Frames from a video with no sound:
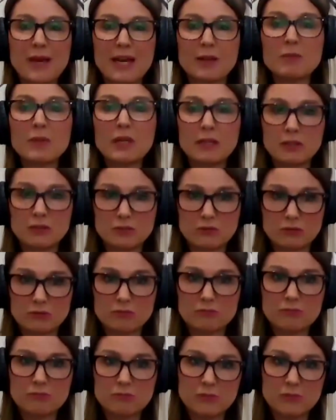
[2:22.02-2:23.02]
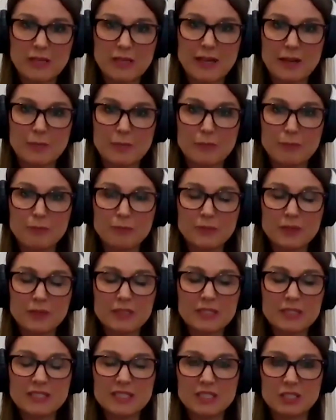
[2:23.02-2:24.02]
medical
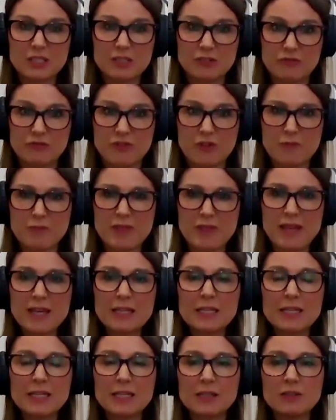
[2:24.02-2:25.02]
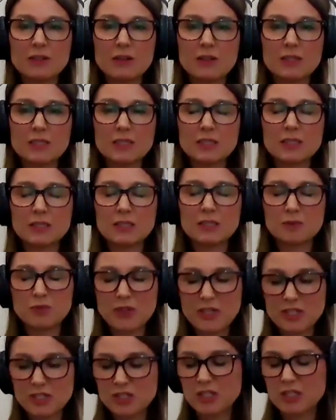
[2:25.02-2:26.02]
condition from that. He got
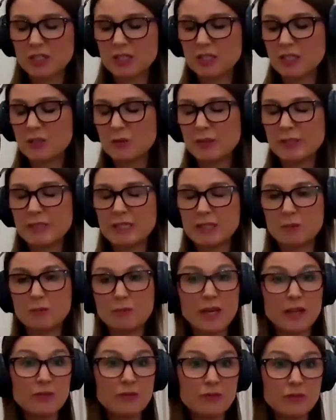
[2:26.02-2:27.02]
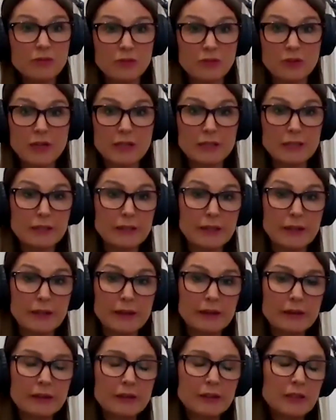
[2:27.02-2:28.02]
depression. He was in bed for a
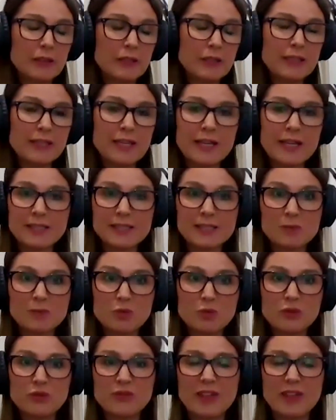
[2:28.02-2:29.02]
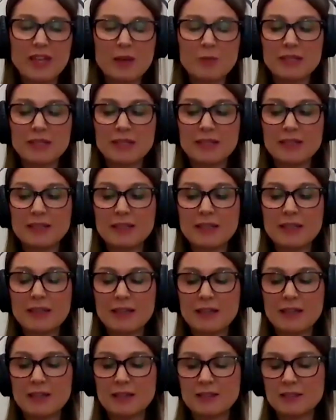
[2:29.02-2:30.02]
year. He had a small family
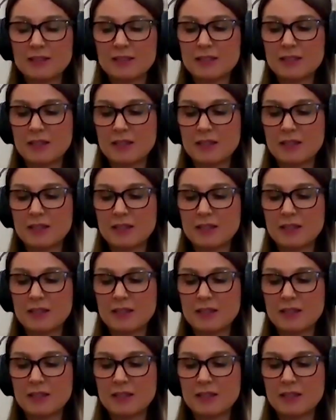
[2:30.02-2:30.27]
and